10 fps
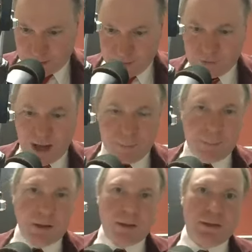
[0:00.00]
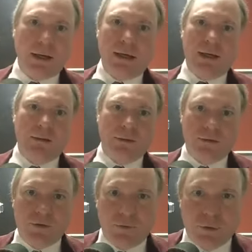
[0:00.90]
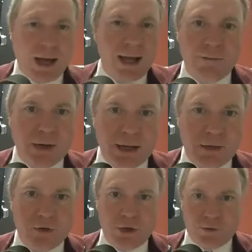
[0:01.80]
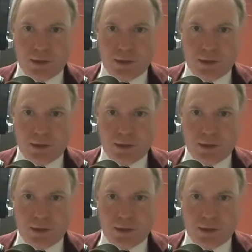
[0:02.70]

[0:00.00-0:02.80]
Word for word: This happened several, I haven't had a chance